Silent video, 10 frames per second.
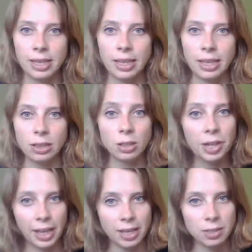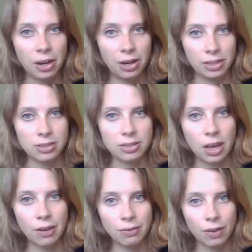the learning experience
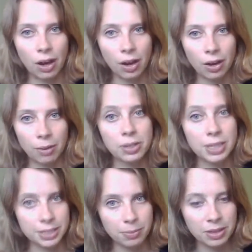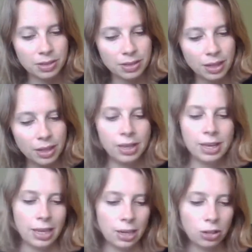of our participants.
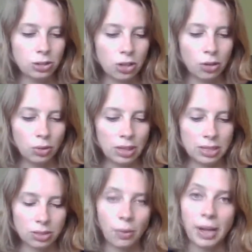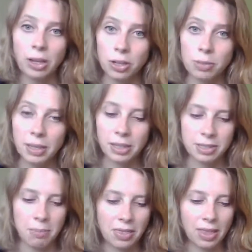It also is quite good because
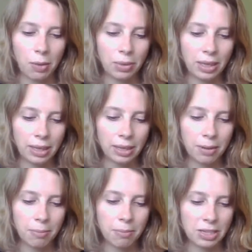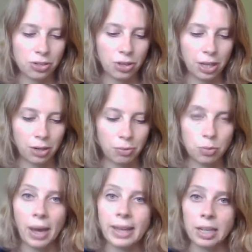it meant that we made sure that it was
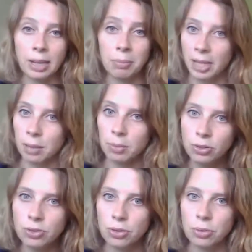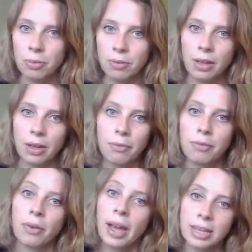widely applicable to a
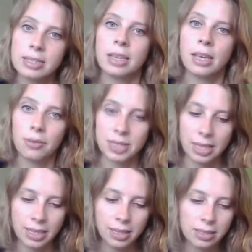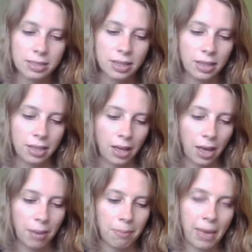variety of settings,
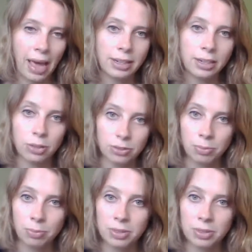and it also